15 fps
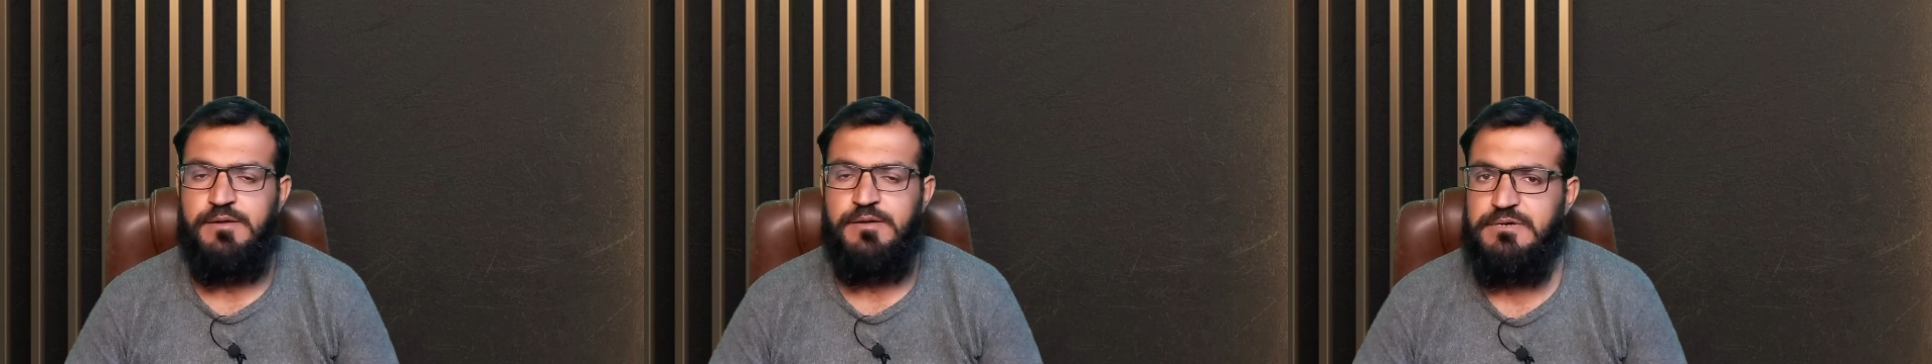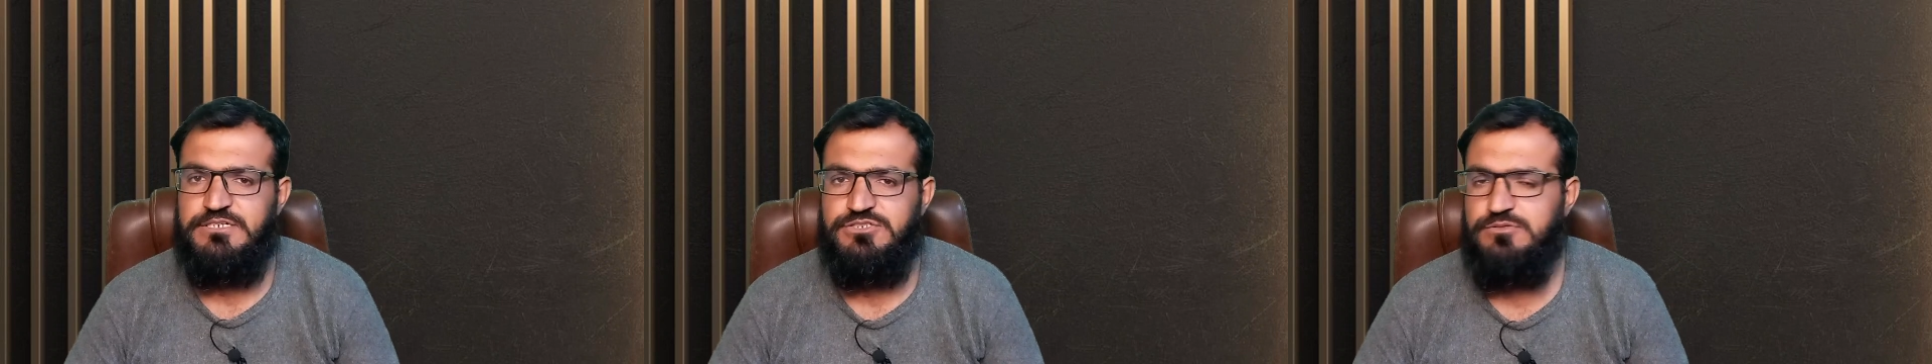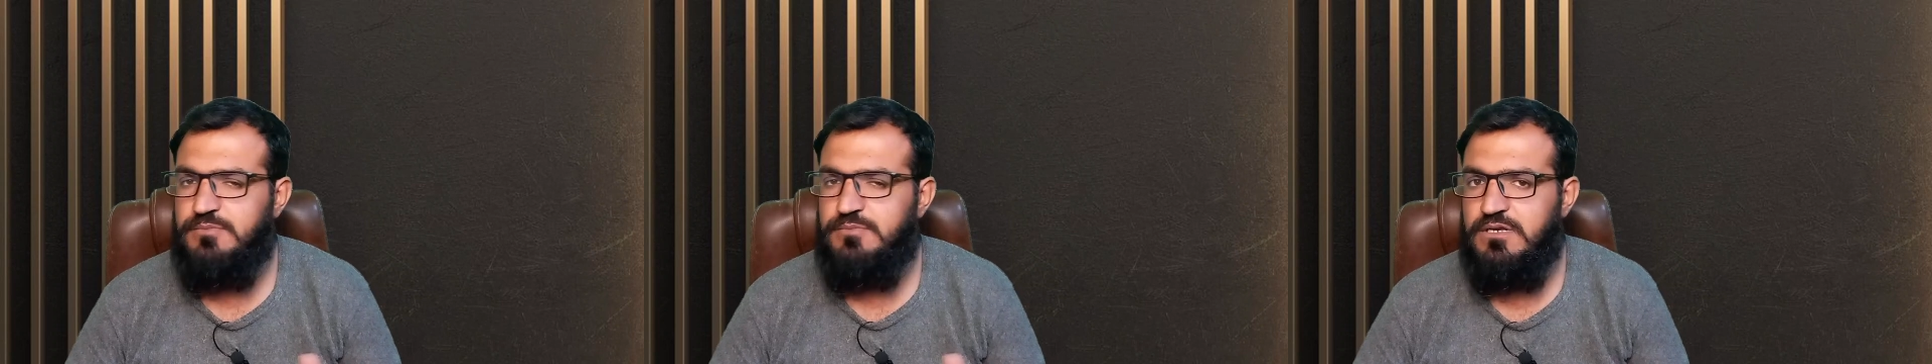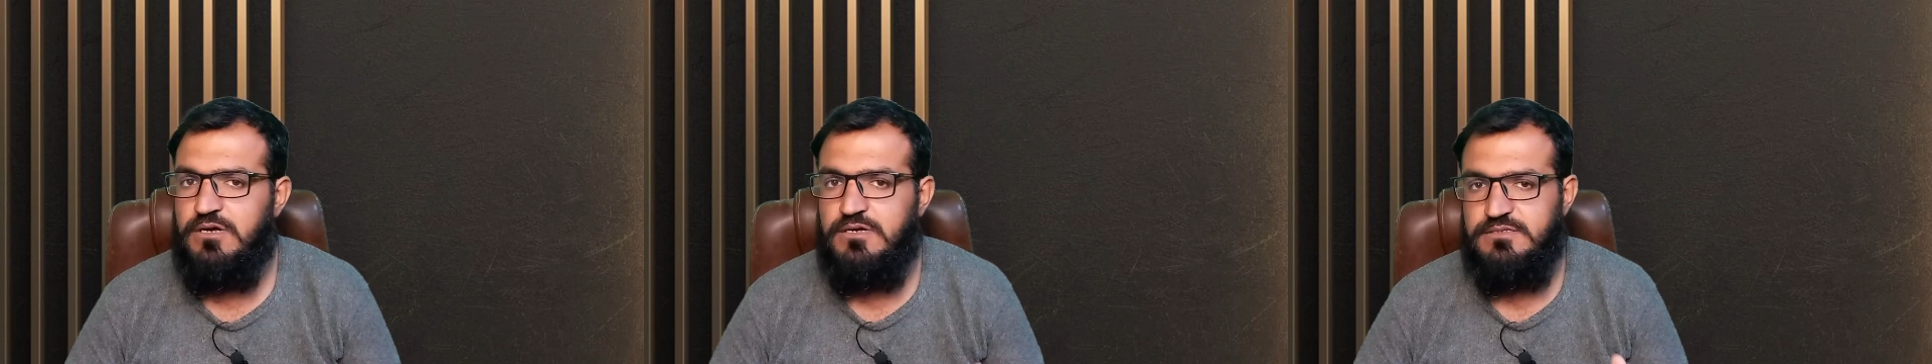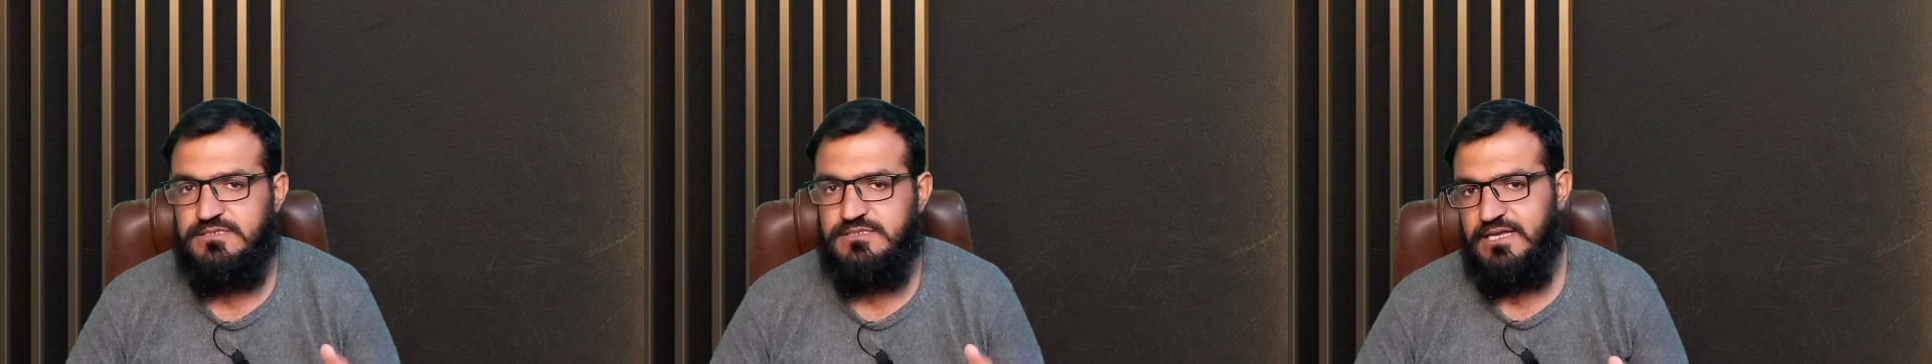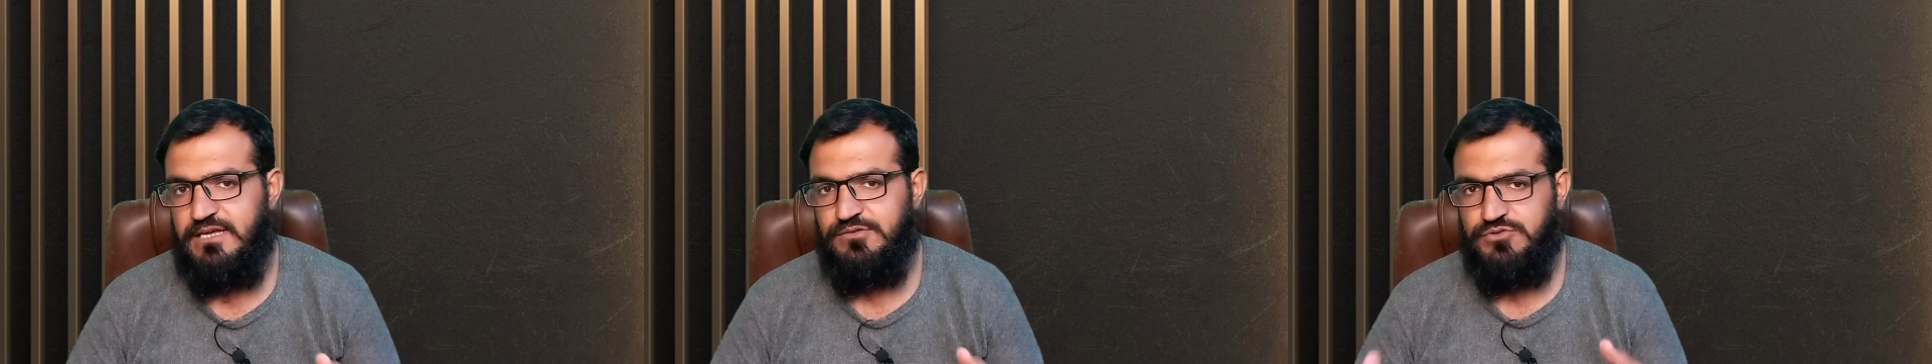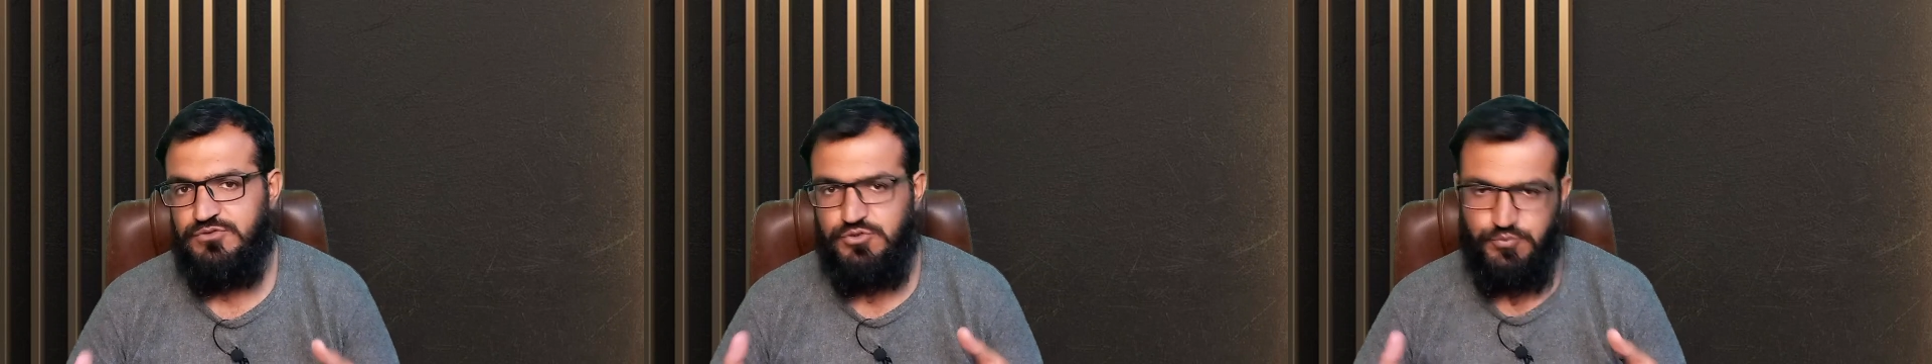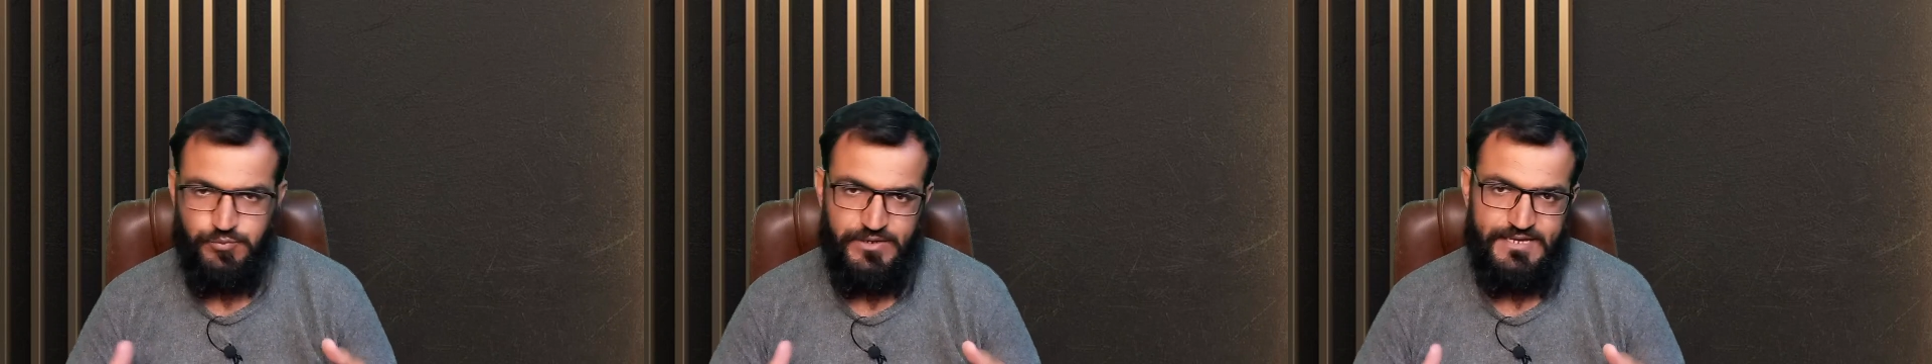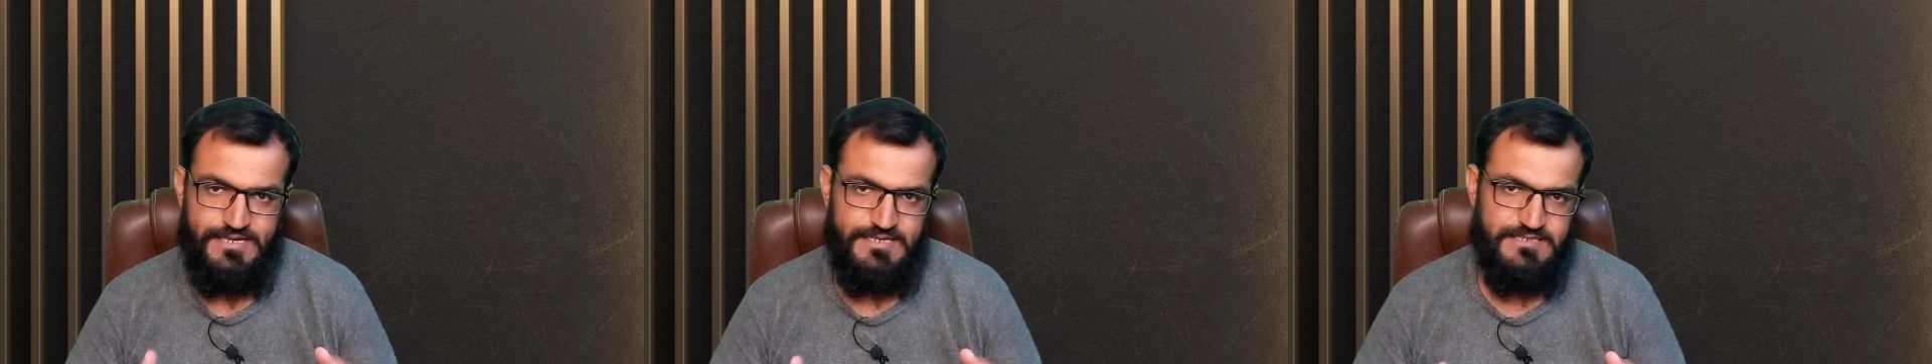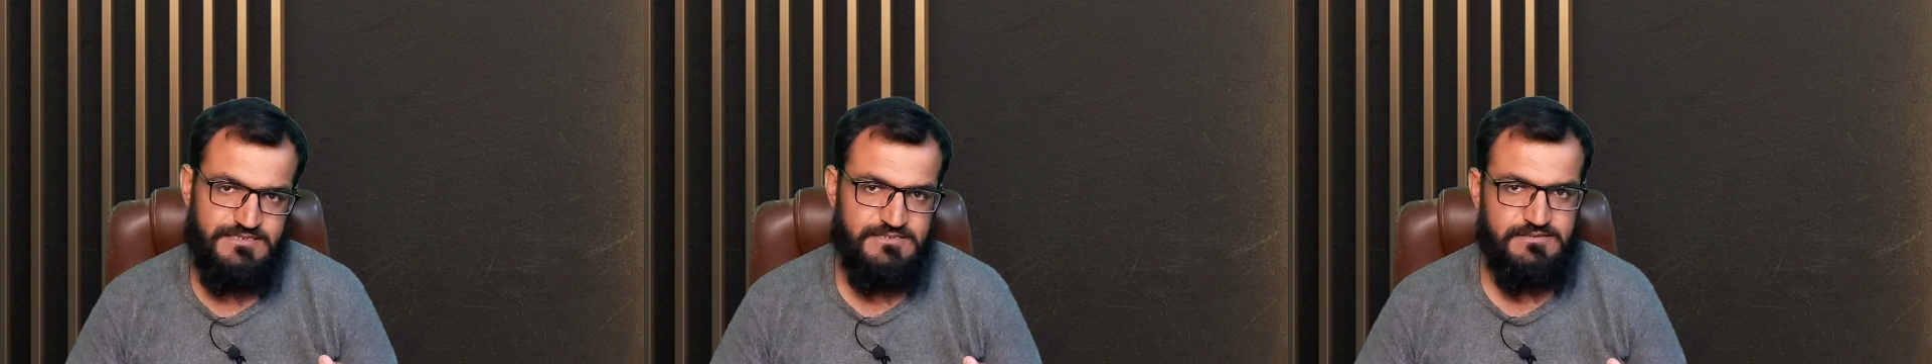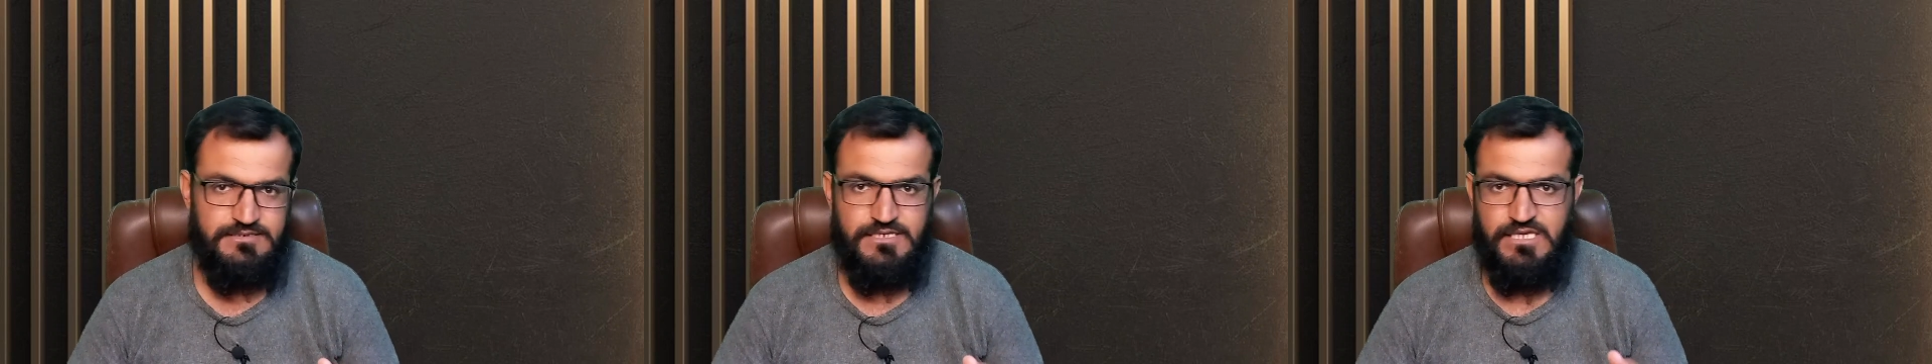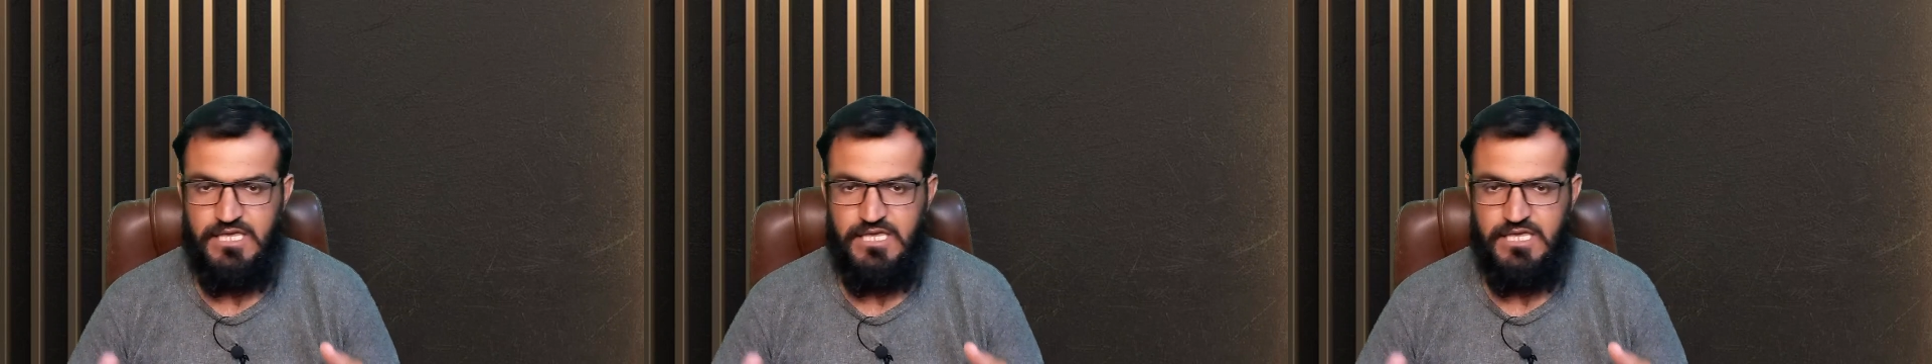but you may not know the ways